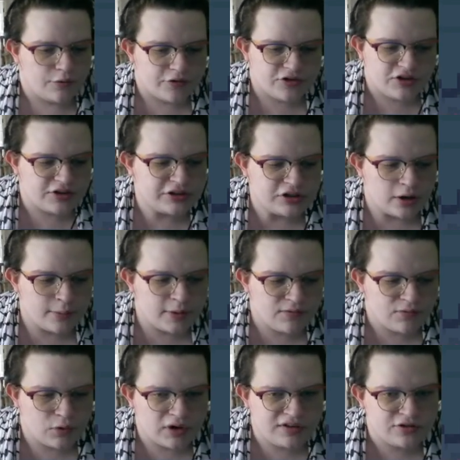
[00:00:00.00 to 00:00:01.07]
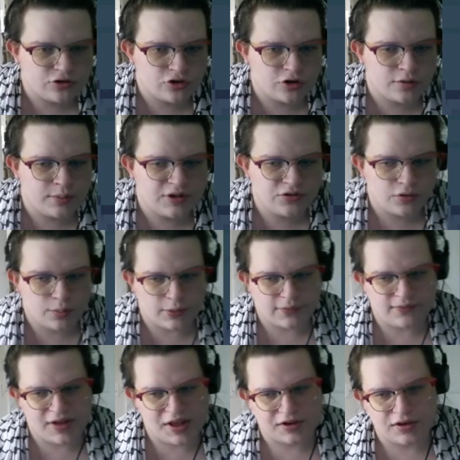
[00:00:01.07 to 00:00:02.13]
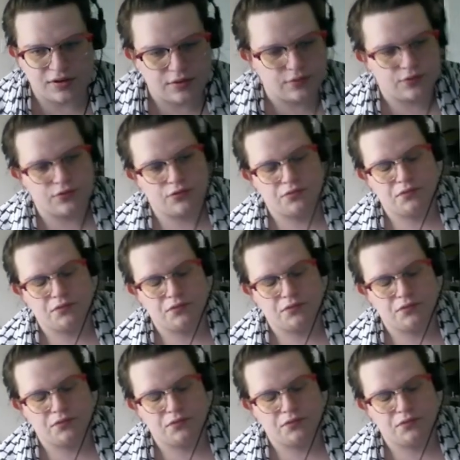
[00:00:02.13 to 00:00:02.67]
Disarming voice should be super effective.